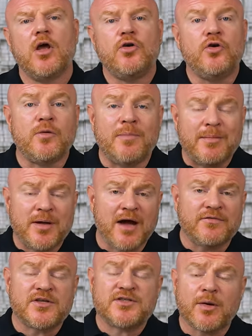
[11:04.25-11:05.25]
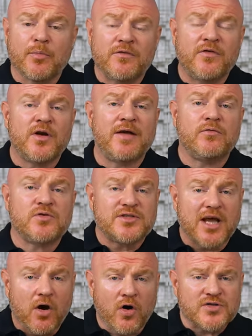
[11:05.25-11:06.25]
you could maybe have the subwoofer level
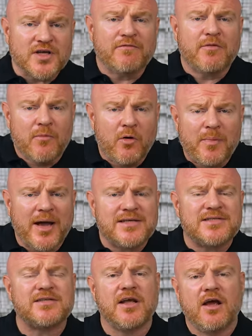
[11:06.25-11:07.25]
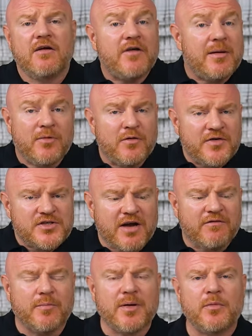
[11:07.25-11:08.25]
set hotter for more bass in movies, yeah,
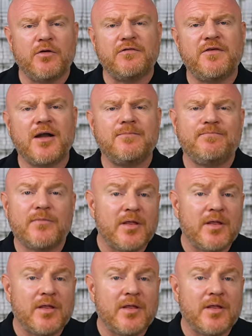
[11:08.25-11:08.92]
for a bit more fun.